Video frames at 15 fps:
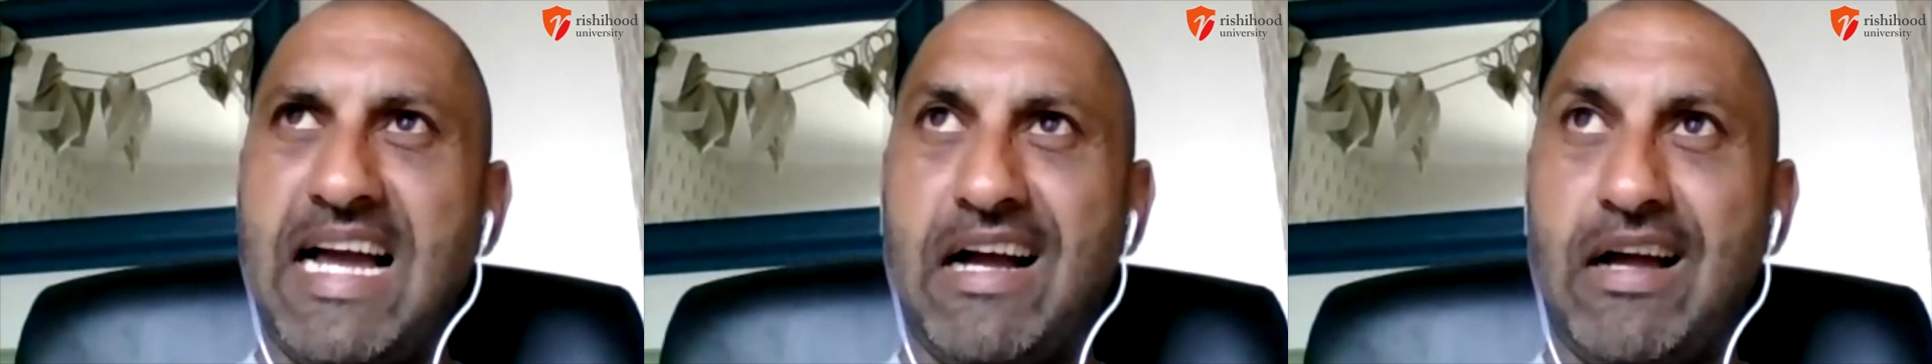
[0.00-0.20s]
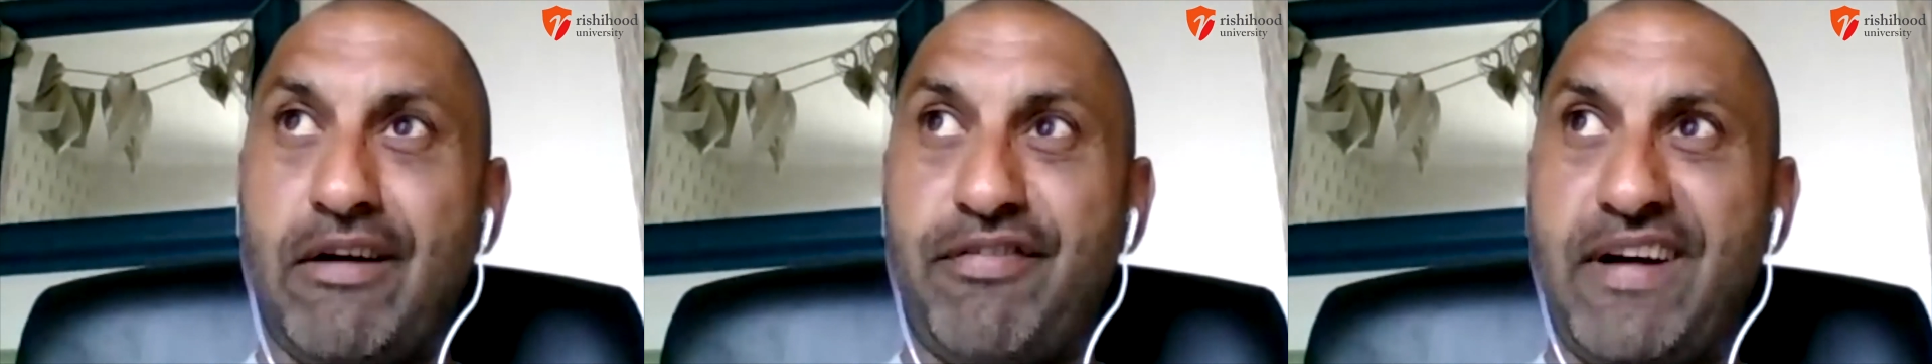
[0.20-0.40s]

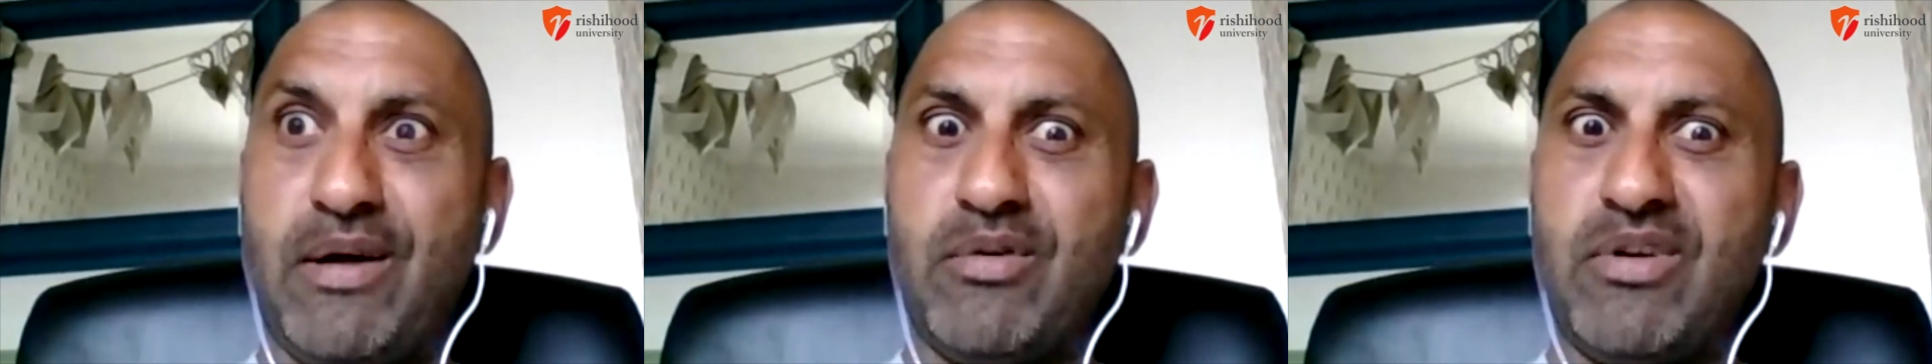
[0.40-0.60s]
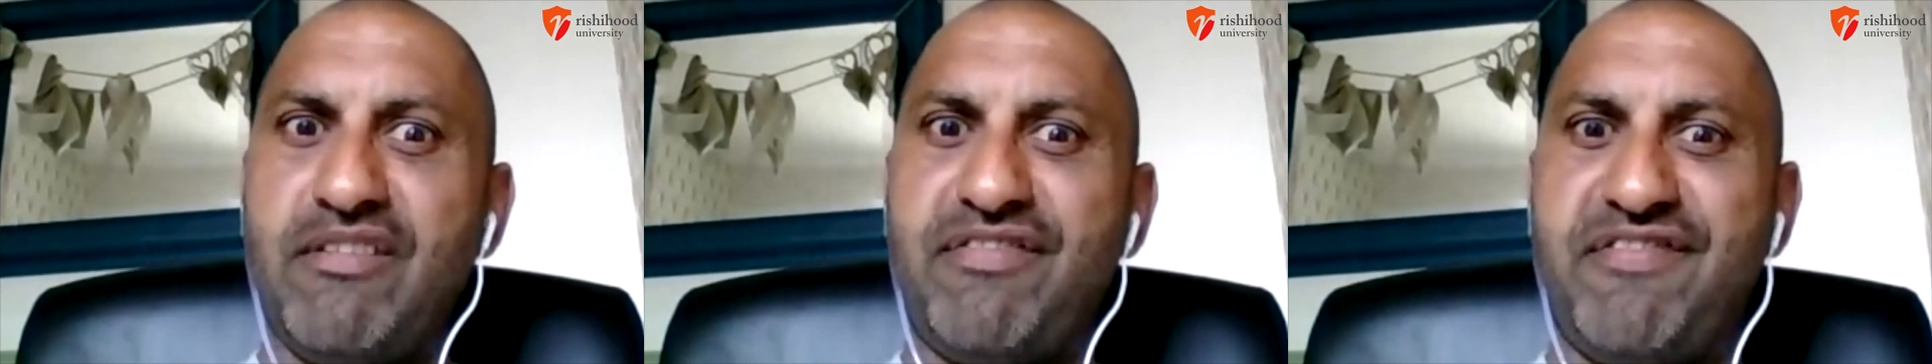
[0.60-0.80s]

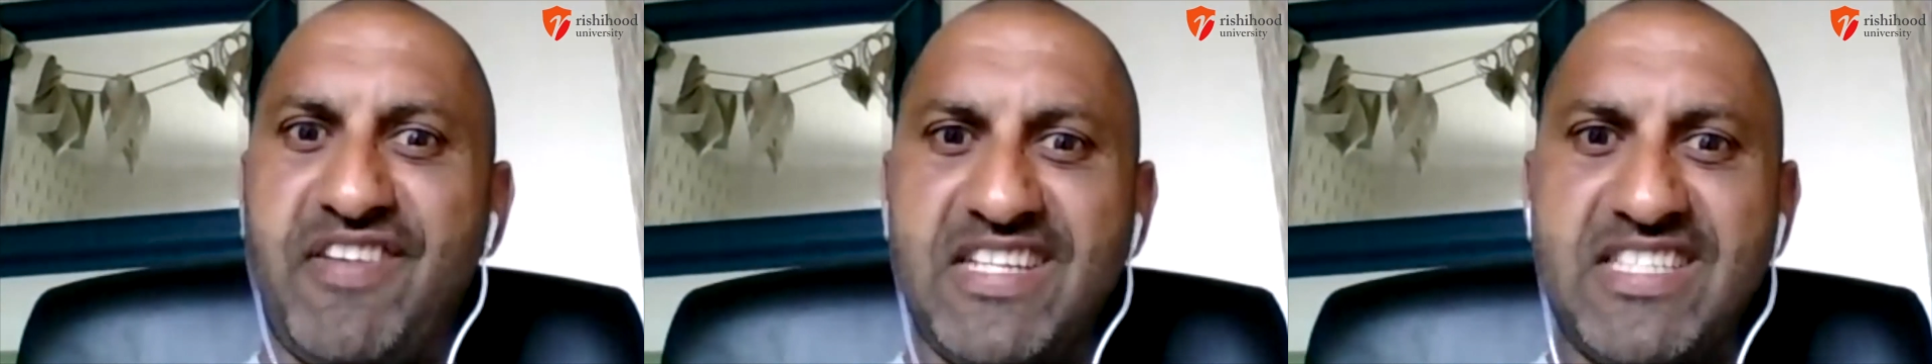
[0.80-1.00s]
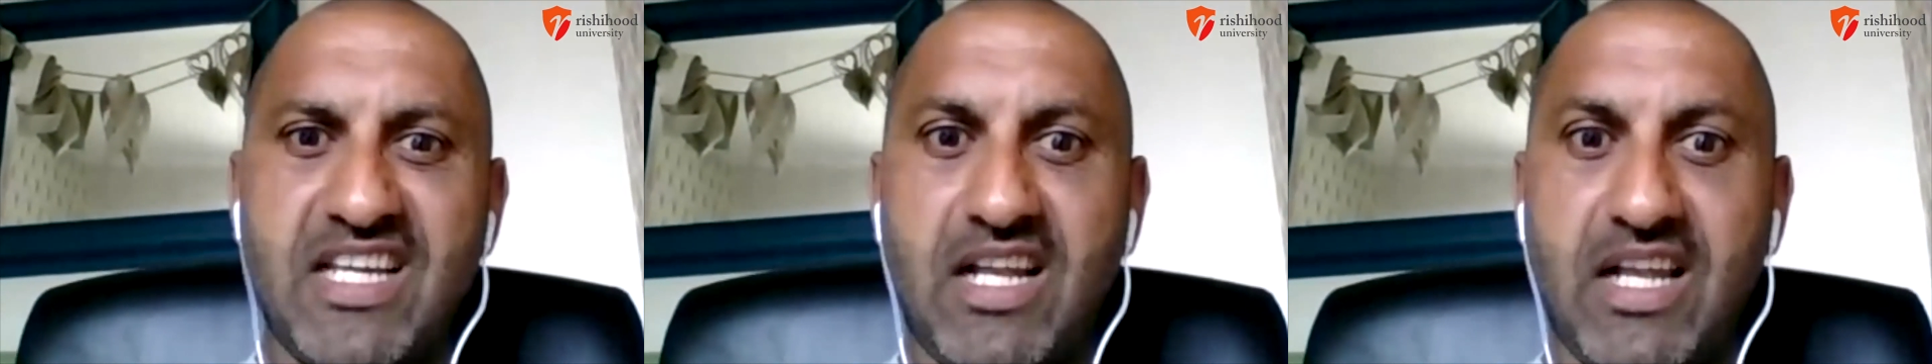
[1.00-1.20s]
found it
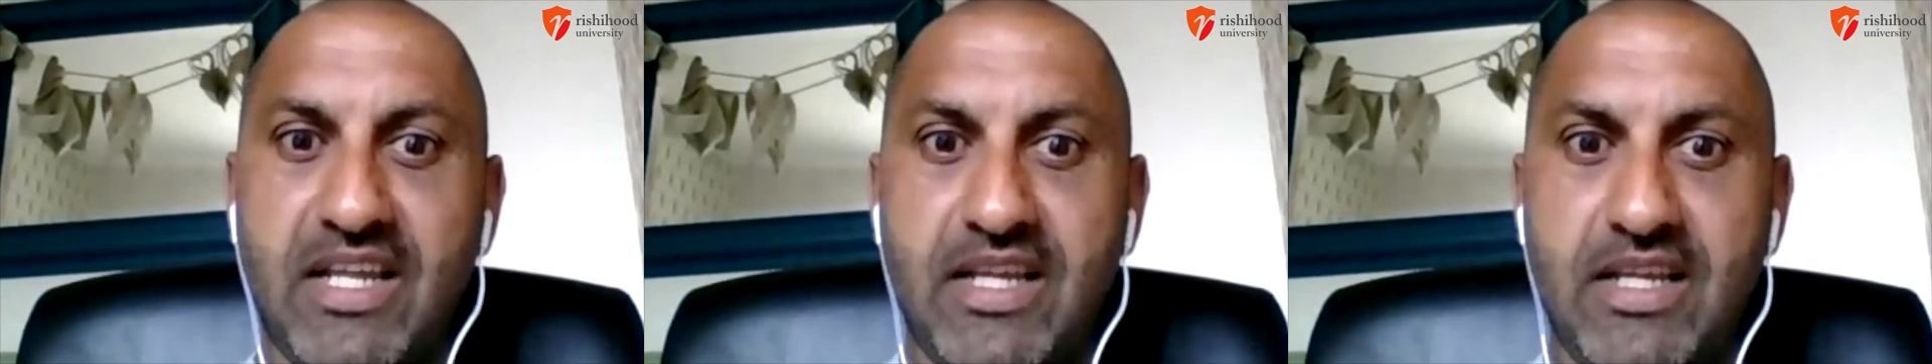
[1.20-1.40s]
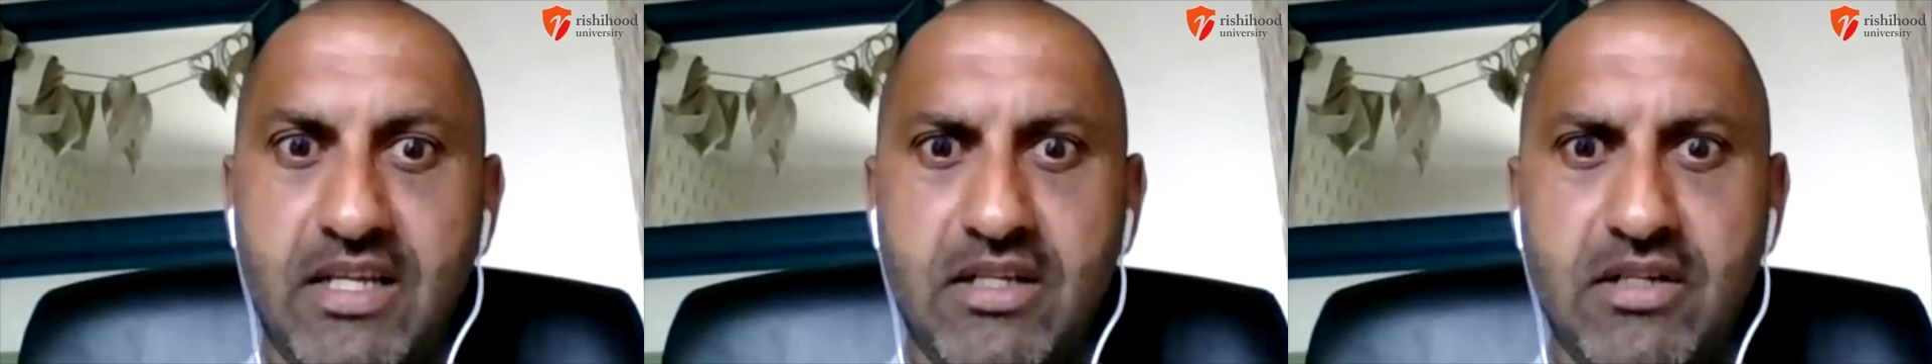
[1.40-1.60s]

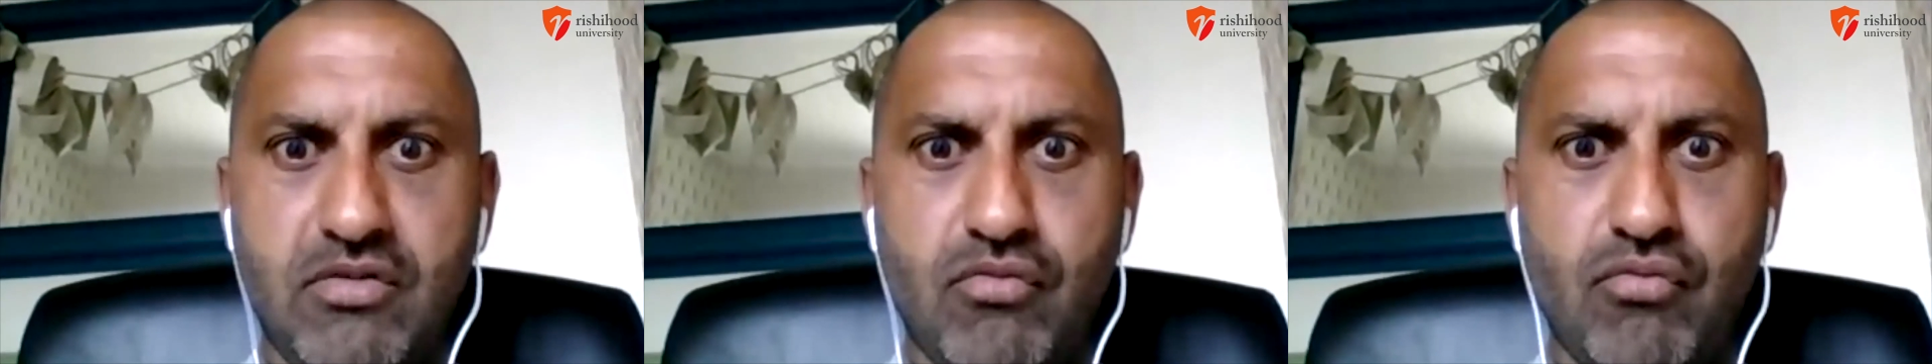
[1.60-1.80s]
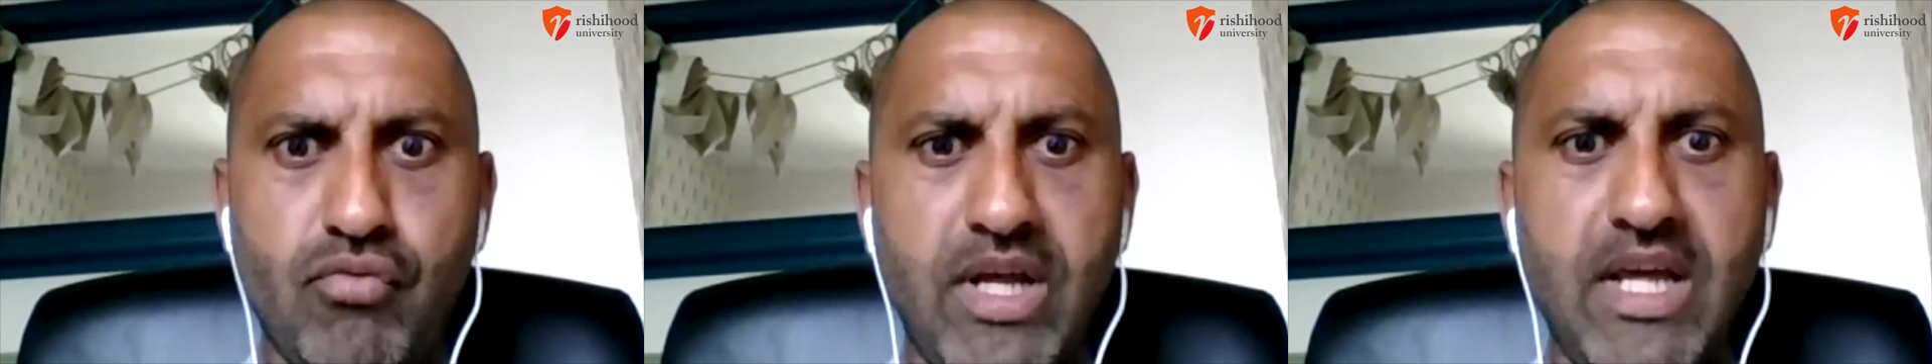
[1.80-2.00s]
physically
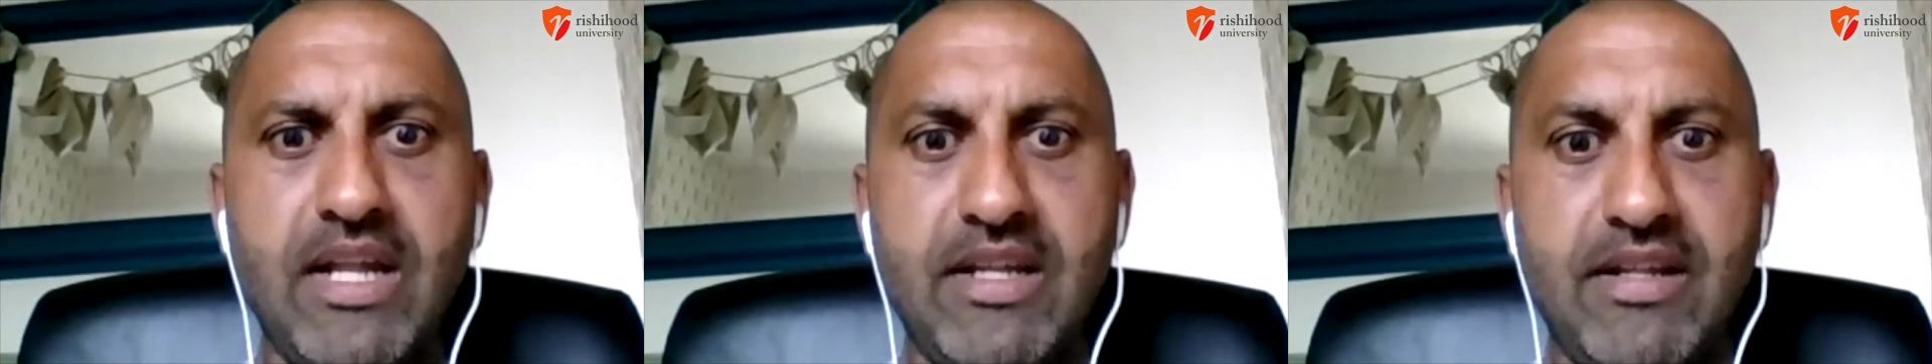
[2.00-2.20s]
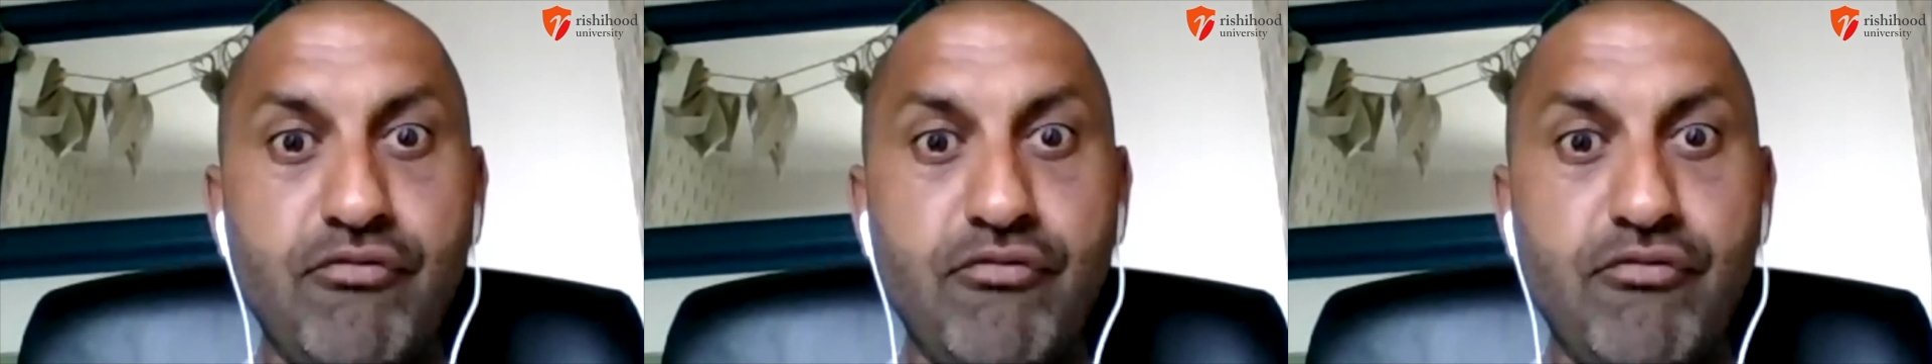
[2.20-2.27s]
really,